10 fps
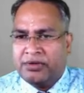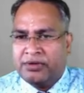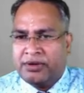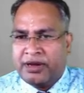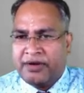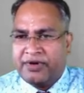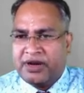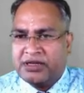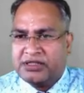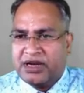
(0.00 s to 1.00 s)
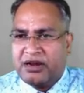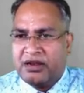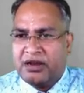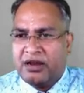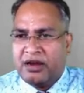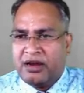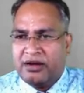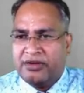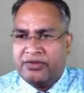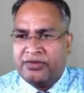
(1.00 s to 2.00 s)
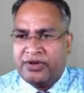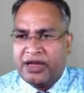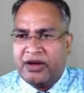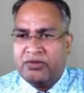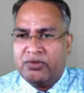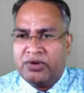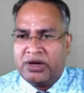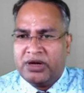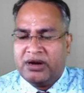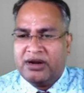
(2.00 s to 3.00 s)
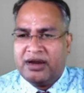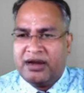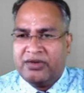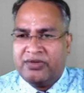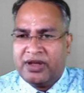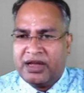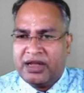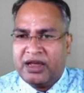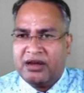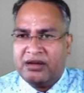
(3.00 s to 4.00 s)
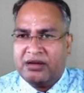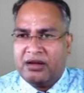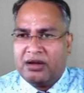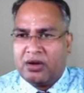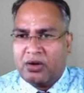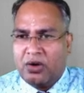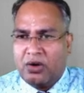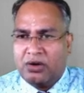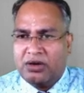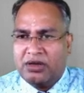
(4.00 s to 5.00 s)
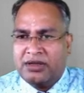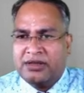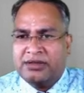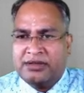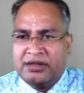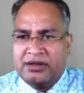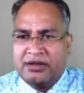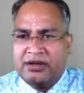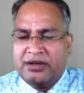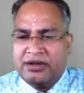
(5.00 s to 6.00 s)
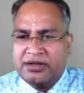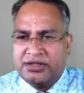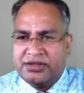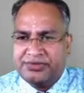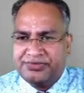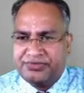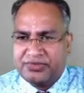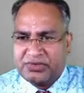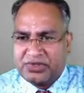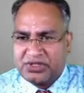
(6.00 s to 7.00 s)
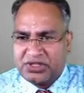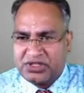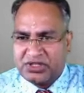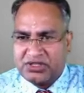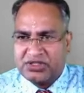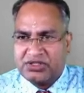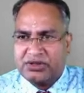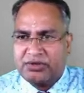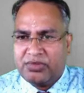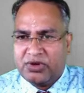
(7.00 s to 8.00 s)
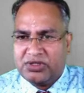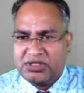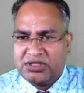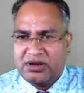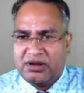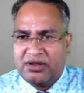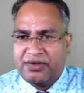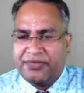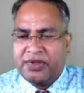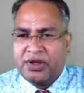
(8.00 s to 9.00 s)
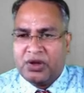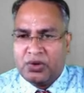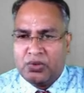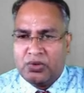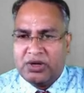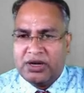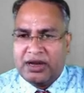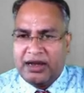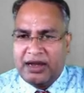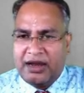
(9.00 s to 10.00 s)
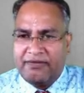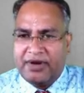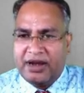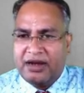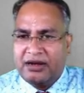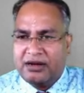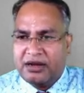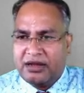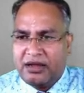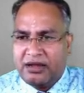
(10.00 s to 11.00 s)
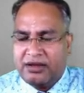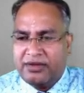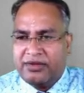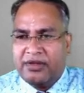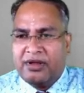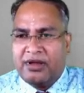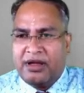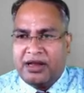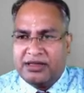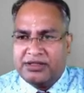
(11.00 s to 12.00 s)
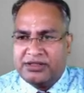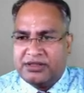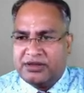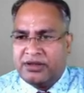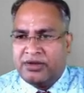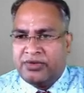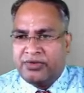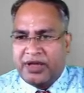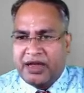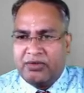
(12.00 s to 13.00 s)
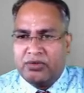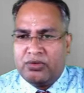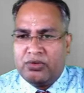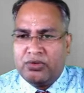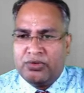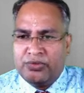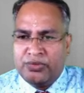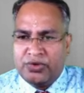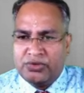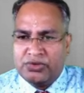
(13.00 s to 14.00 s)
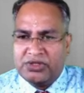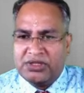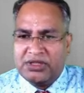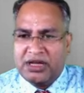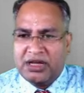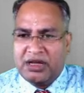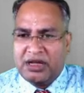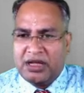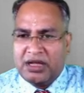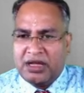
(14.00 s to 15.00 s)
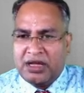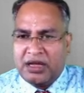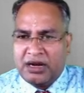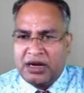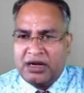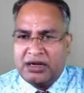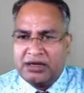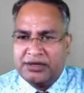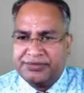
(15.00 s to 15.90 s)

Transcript: left hand side and we have to return, and we again call the research procedure root left and key, else we have to move the right